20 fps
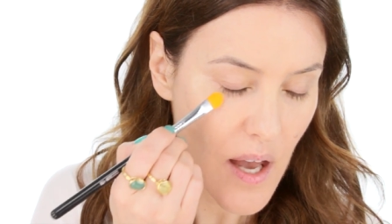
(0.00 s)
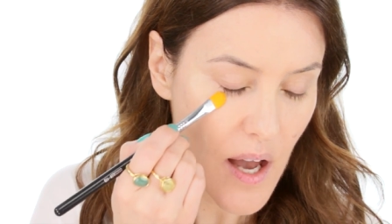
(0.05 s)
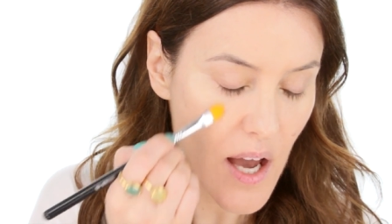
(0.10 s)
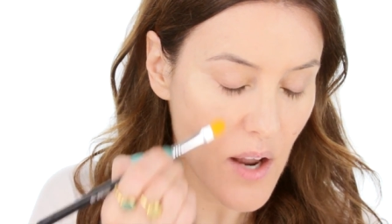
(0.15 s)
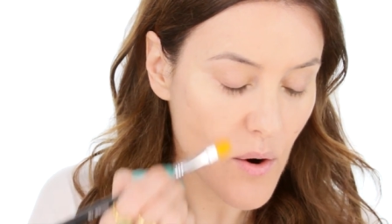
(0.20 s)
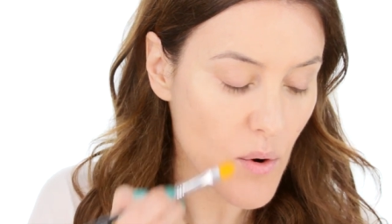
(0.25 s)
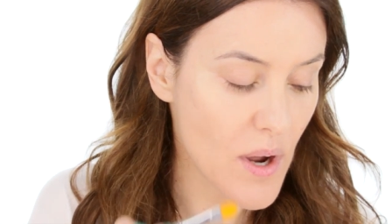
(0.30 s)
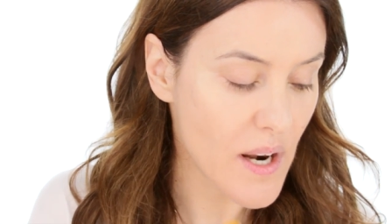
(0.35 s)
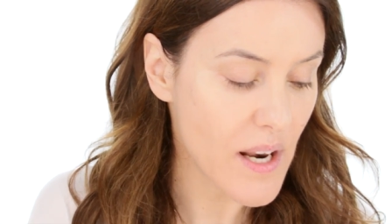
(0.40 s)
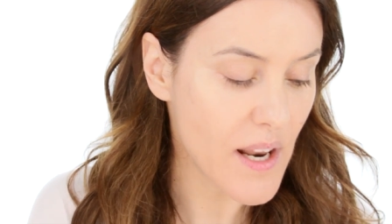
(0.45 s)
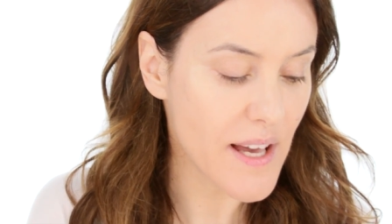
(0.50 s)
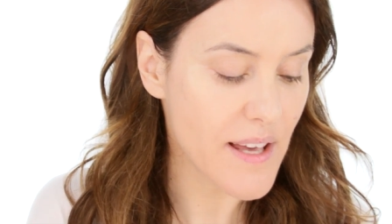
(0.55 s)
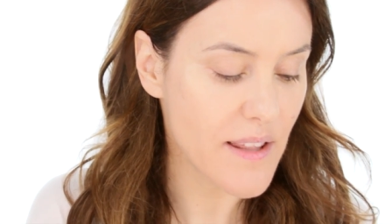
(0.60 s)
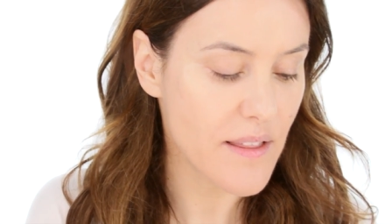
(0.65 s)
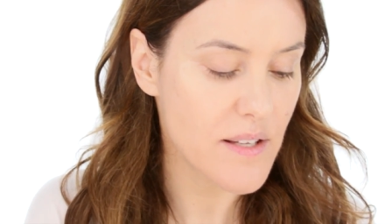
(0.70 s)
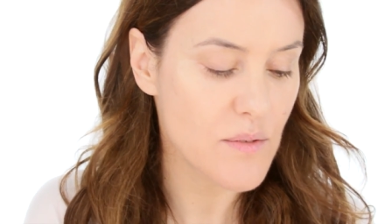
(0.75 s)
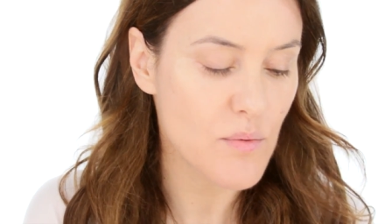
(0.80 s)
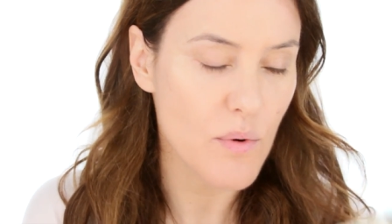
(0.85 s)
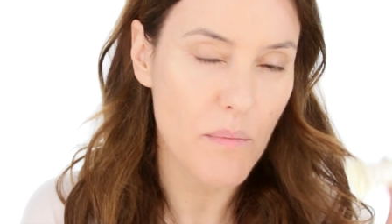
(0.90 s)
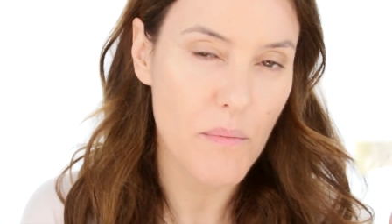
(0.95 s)
I quite like
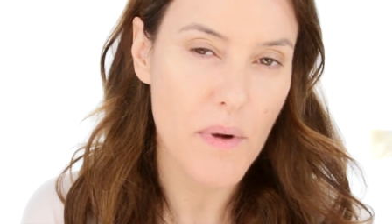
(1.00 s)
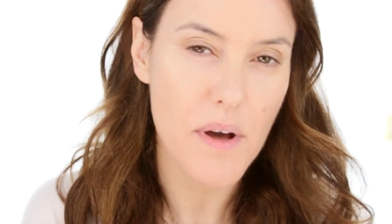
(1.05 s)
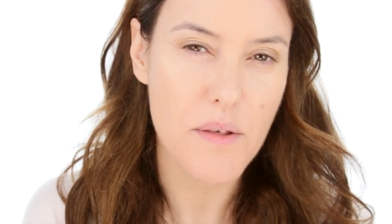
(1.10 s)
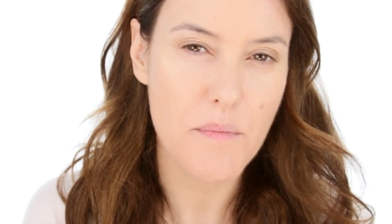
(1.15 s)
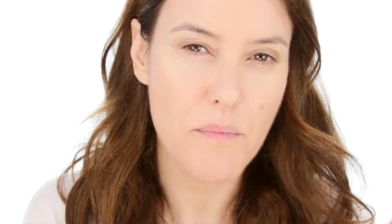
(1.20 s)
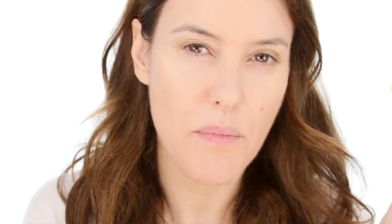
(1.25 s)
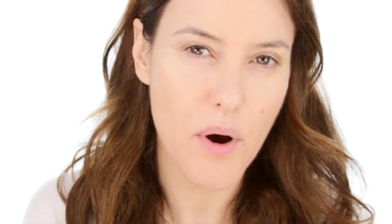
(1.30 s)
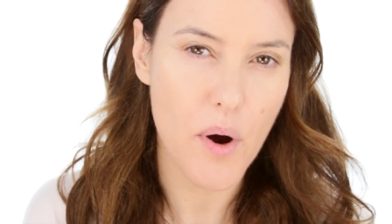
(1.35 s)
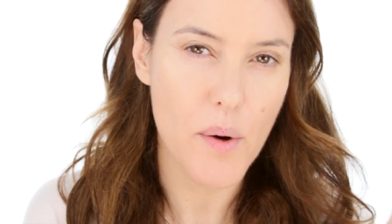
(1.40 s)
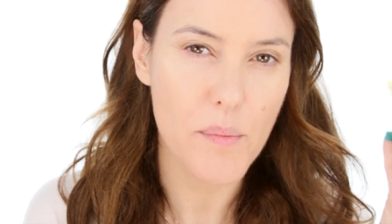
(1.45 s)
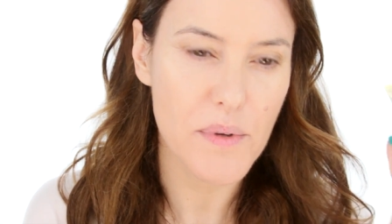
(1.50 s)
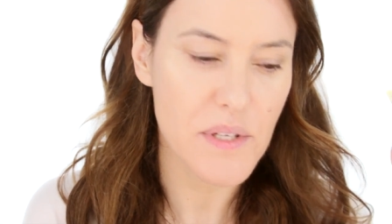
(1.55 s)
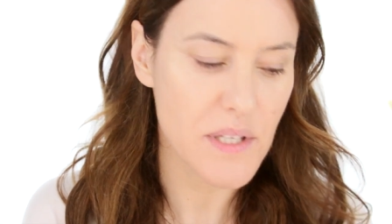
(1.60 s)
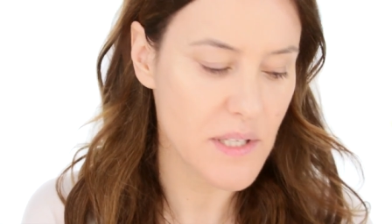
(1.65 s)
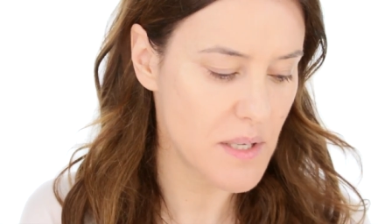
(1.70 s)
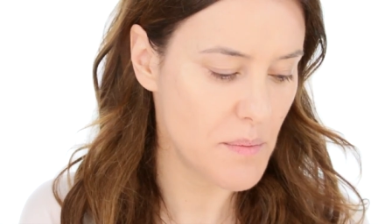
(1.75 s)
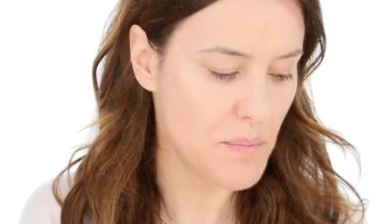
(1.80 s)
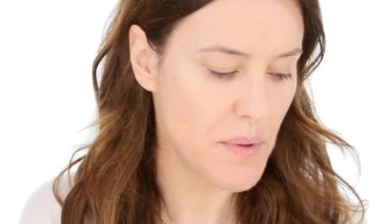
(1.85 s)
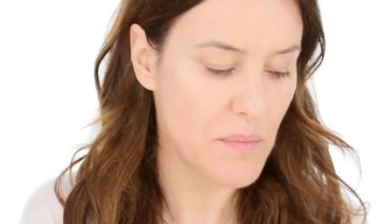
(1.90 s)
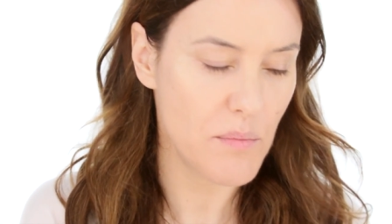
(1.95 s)
this one by the balm because
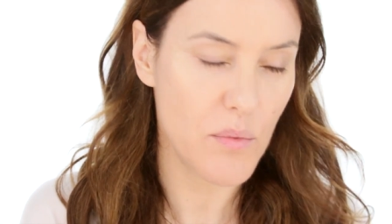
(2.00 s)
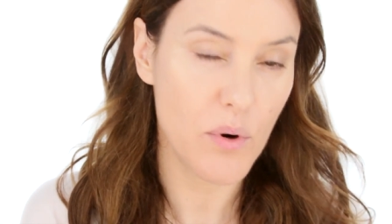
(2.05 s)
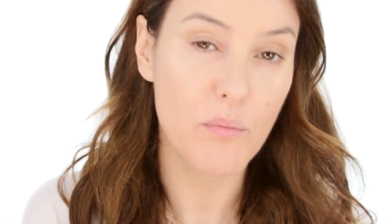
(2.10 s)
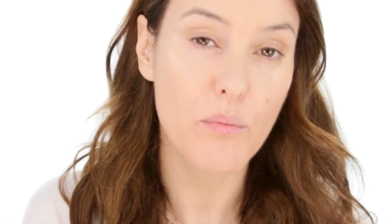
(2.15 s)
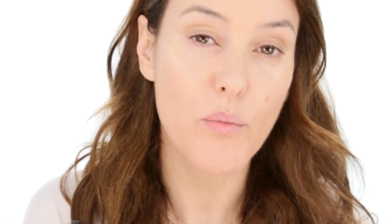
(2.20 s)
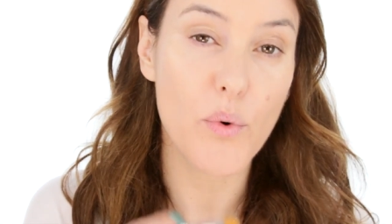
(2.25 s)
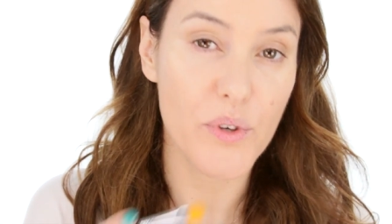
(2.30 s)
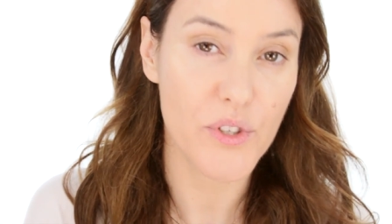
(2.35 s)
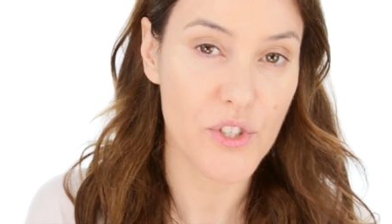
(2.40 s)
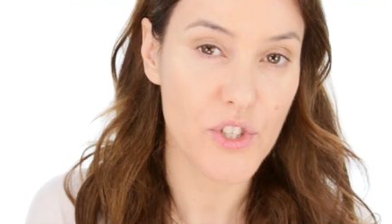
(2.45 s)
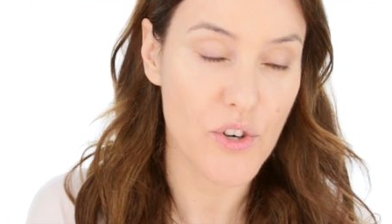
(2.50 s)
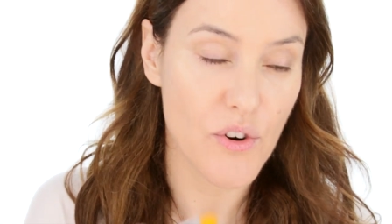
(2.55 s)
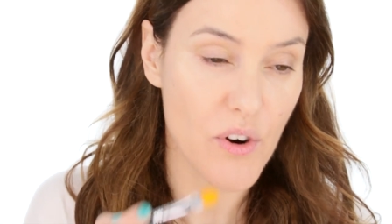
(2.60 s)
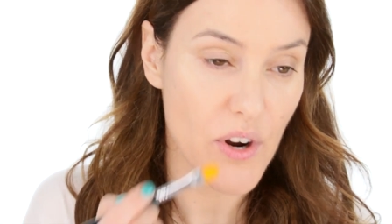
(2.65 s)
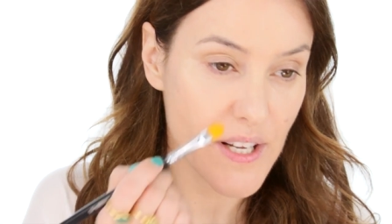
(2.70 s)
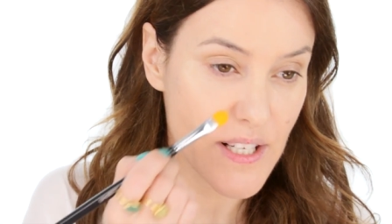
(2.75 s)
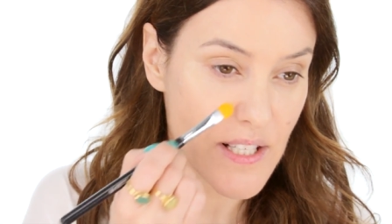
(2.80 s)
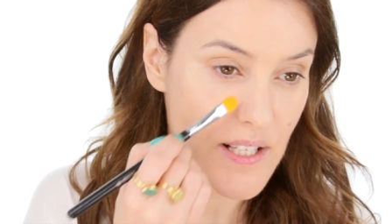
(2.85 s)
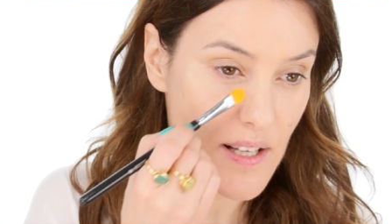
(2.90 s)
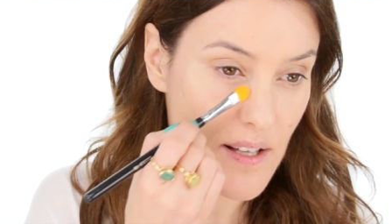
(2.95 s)
it's a bit more
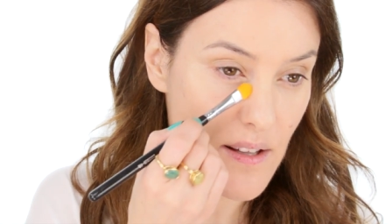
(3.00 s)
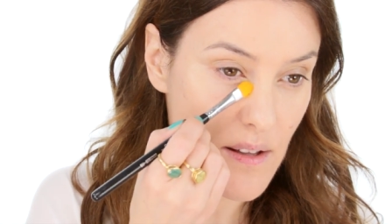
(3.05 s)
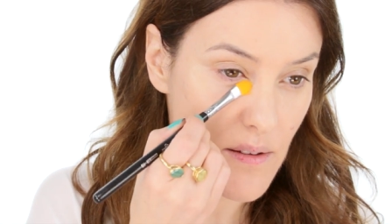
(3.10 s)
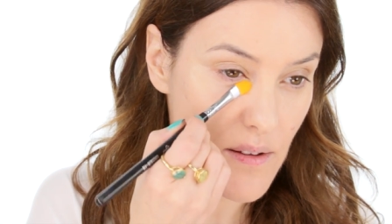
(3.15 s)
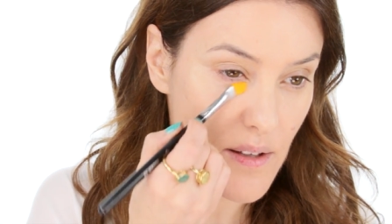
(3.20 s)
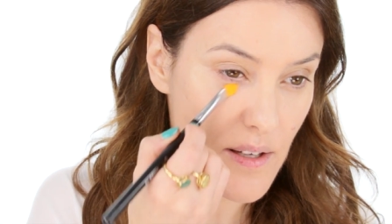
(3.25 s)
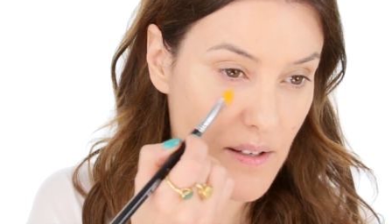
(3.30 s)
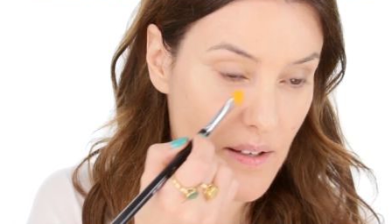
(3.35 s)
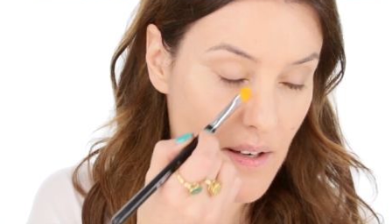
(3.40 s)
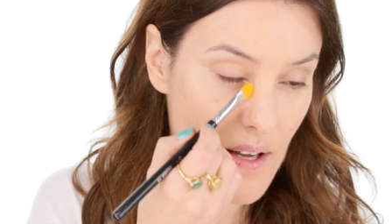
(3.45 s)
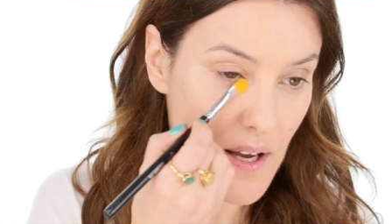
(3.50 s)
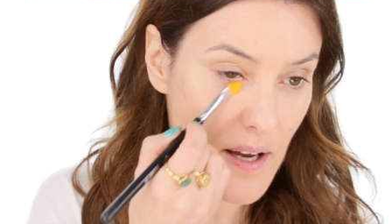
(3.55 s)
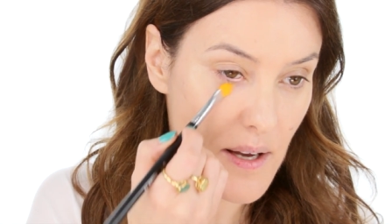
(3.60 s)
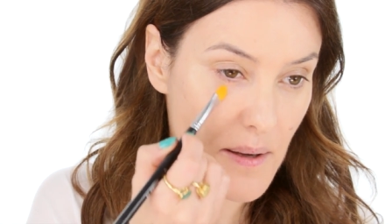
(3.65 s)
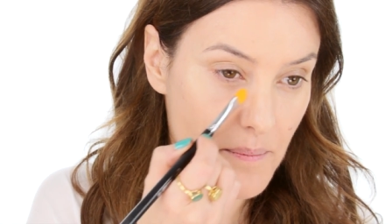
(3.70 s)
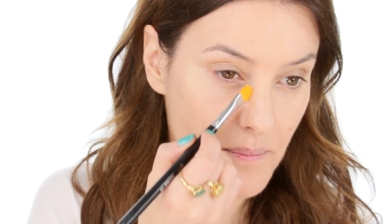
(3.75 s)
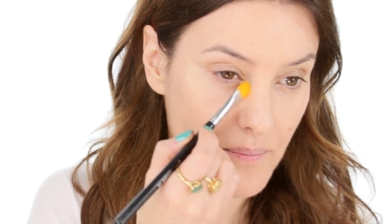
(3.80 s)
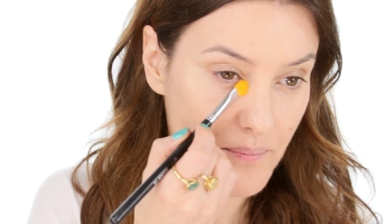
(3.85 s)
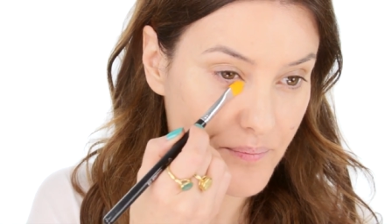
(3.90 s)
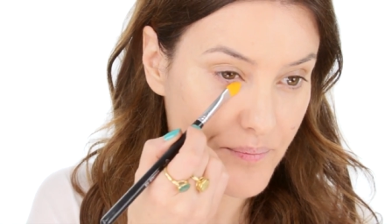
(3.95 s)
moisturising than
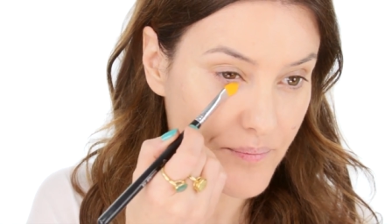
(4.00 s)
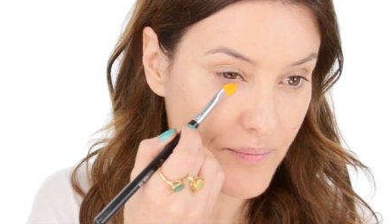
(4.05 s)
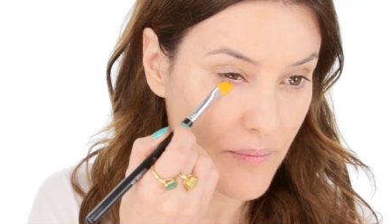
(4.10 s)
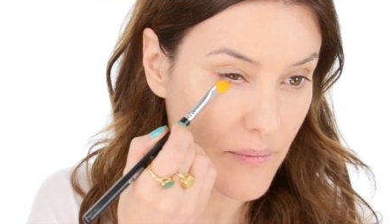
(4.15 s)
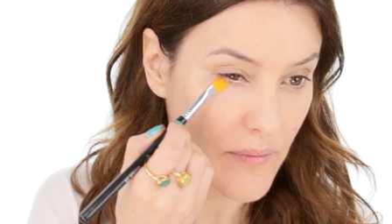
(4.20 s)
um,